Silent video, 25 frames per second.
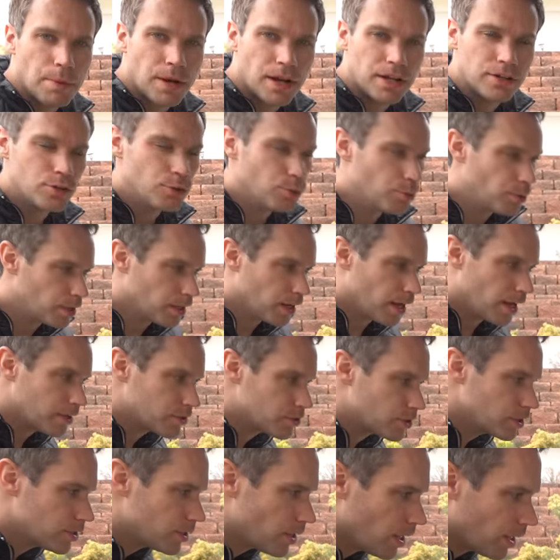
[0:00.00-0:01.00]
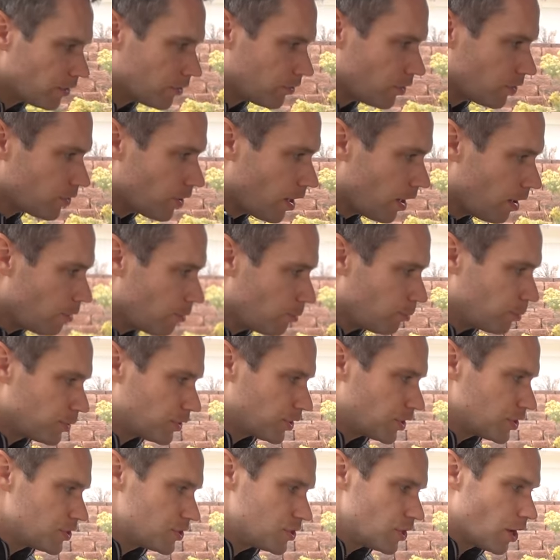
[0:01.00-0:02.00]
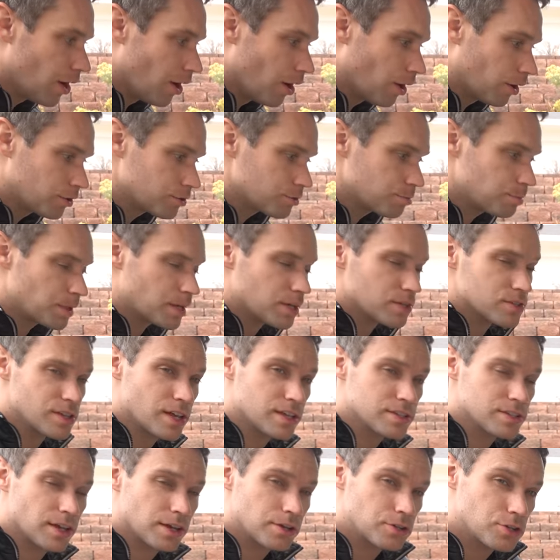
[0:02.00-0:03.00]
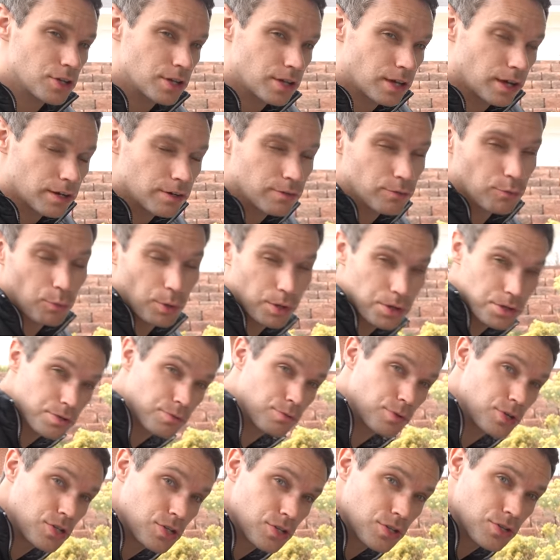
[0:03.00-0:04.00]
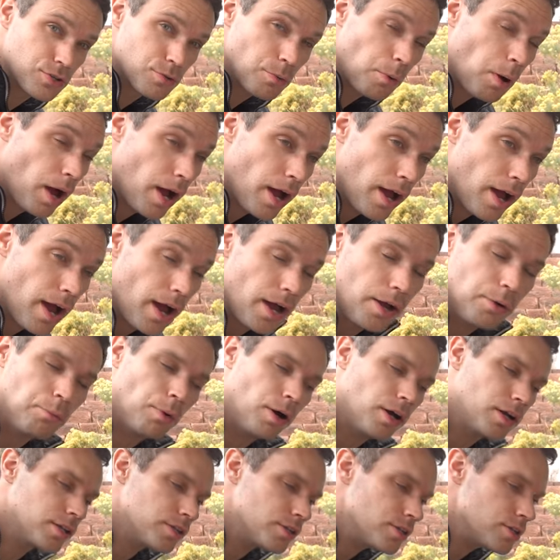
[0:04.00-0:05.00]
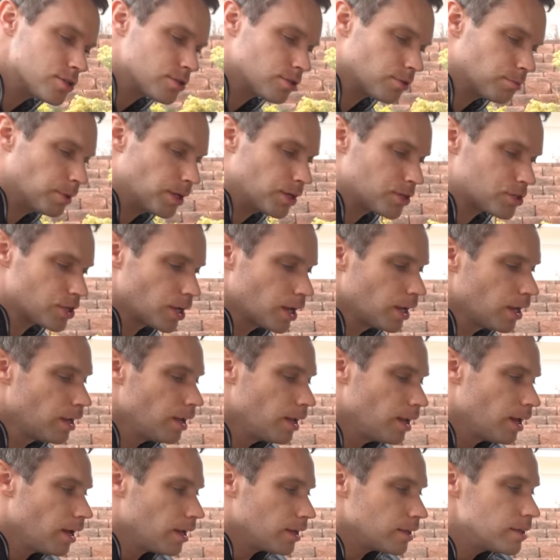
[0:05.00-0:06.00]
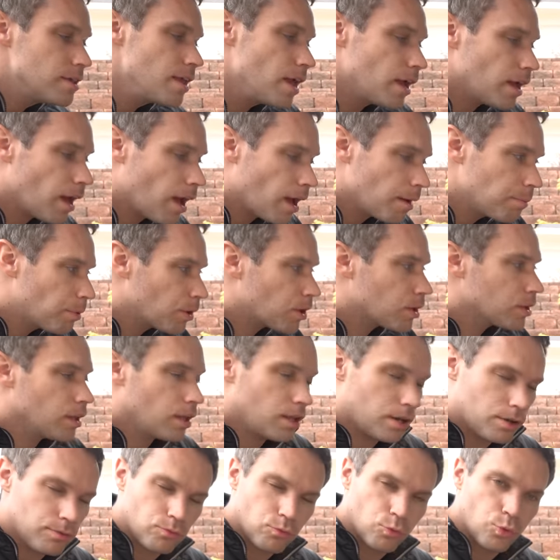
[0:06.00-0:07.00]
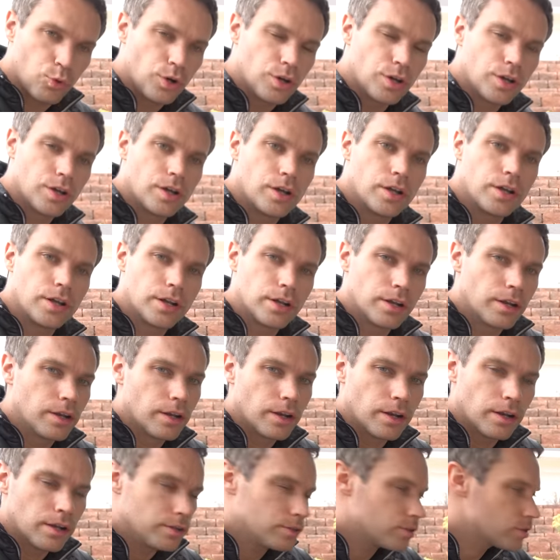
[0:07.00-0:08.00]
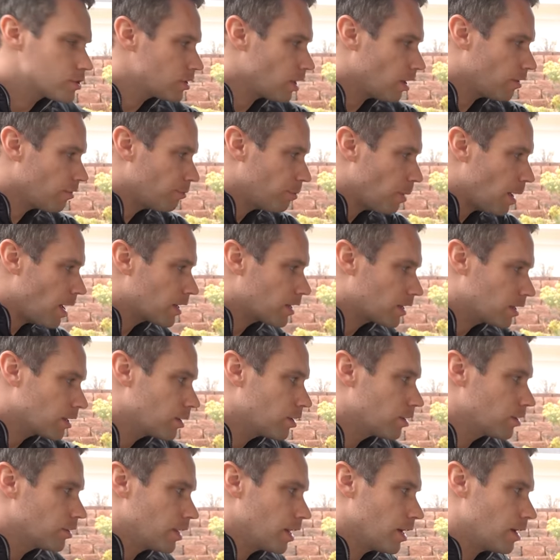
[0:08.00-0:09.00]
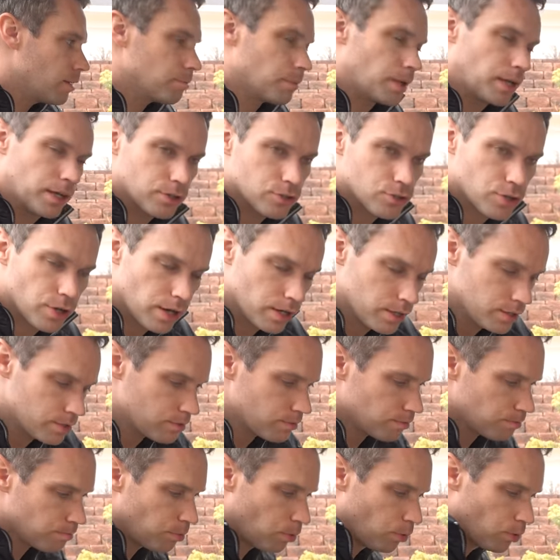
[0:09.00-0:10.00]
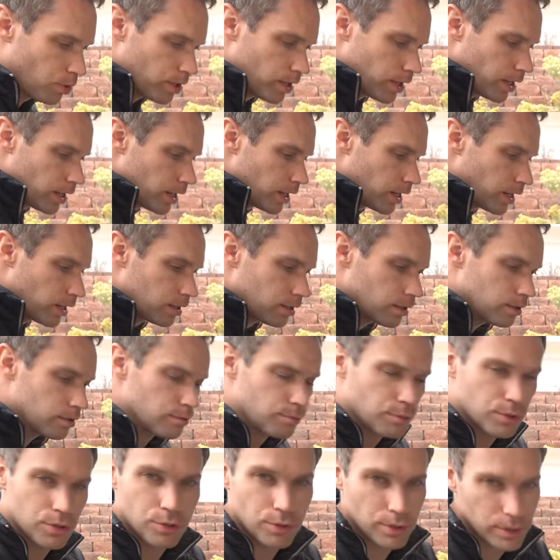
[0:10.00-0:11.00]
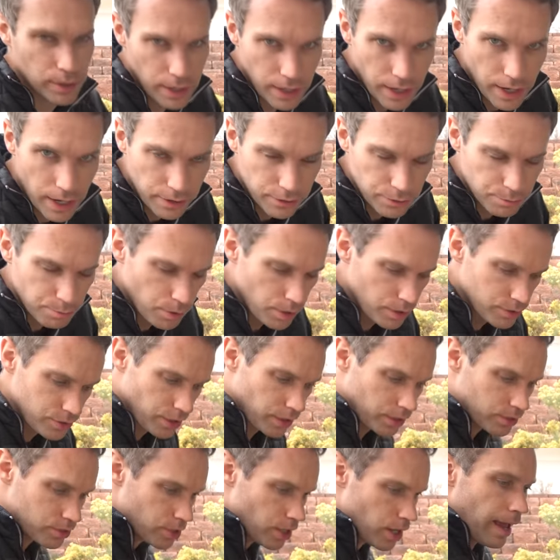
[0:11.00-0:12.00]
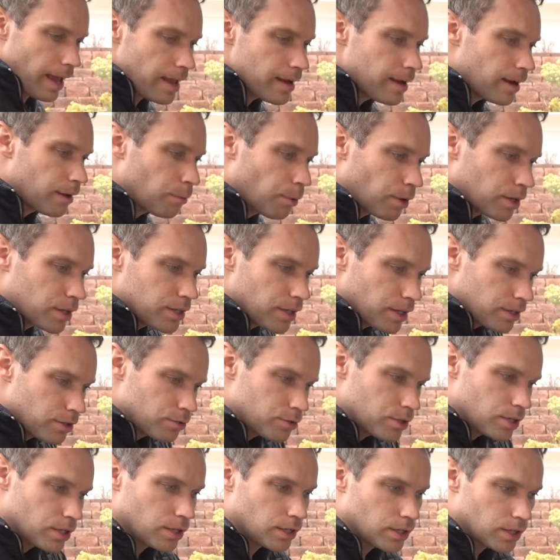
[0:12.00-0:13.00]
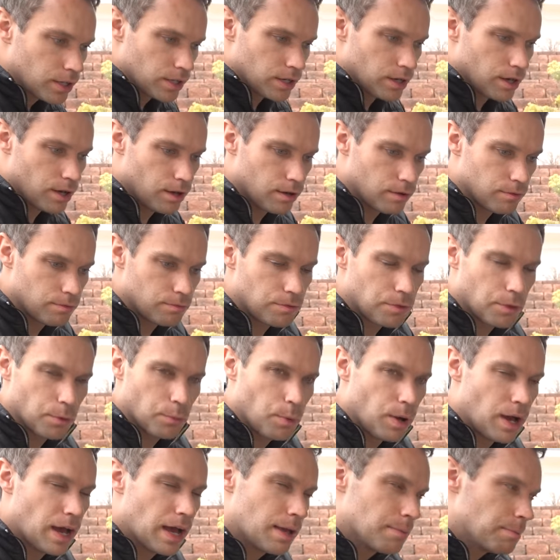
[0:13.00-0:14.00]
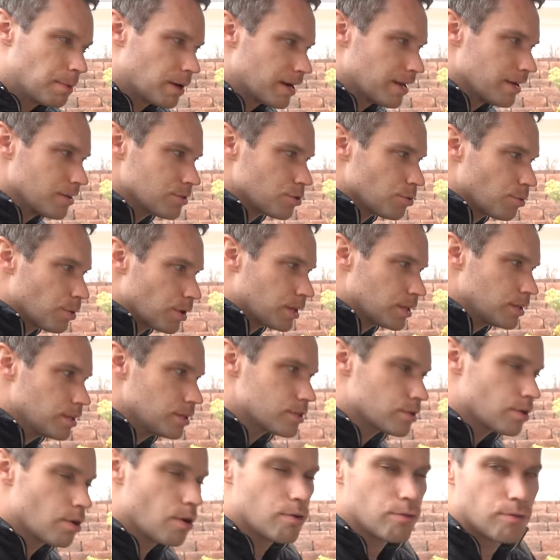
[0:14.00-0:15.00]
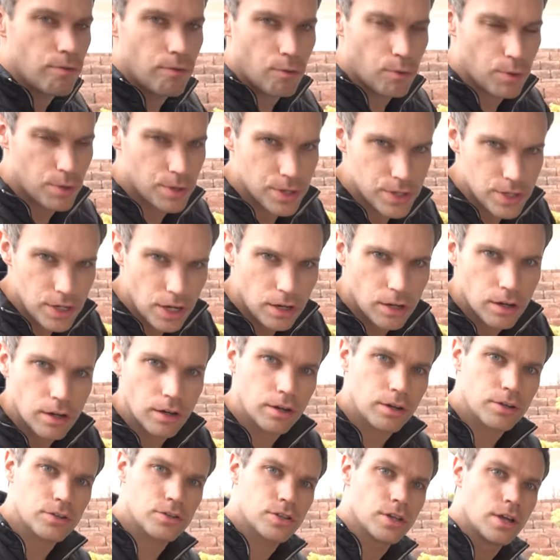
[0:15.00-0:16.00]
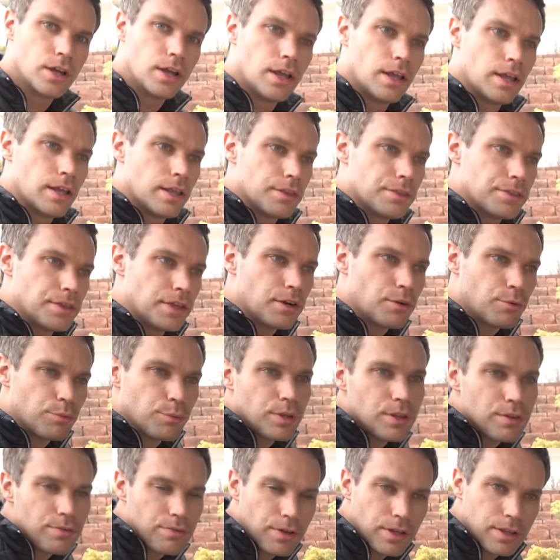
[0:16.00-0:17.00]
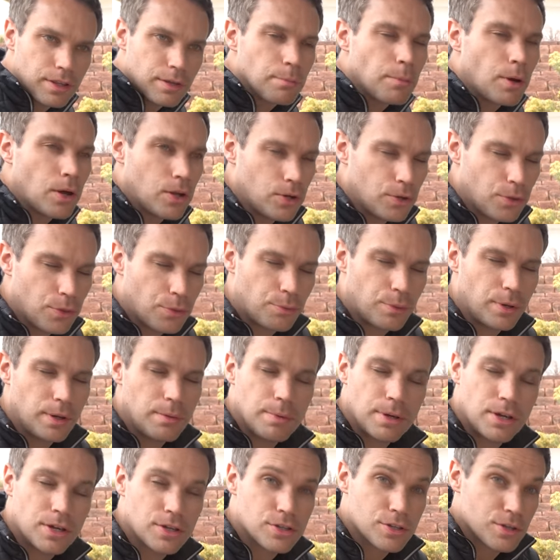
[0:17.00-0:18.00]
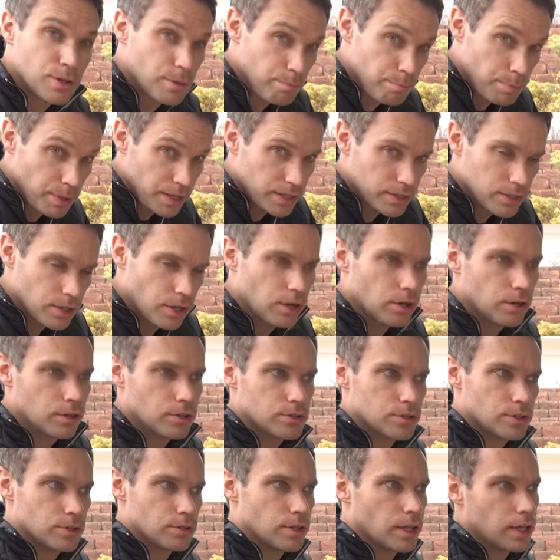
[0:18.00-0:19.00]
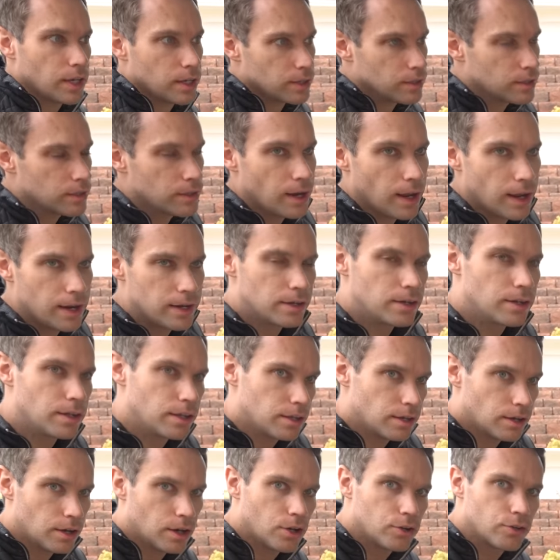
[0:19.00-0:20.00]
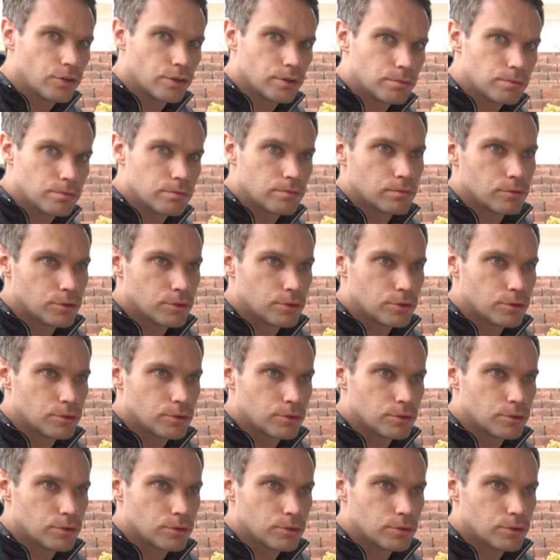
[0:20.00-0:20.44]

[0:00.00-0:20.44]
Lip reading: but I do want to actually test this out with the dogs, because that's actually kind of one of the reasons why I wanted these so much. Yeah, I put a lot of wood and stuff back here that I'm like transporting, and we're doing a lot of house projects, and I wanted that utility of the Y, but I also wanted this for the dogs. They don't really fit in the Model 3 because they're big dogs. They're like 90-120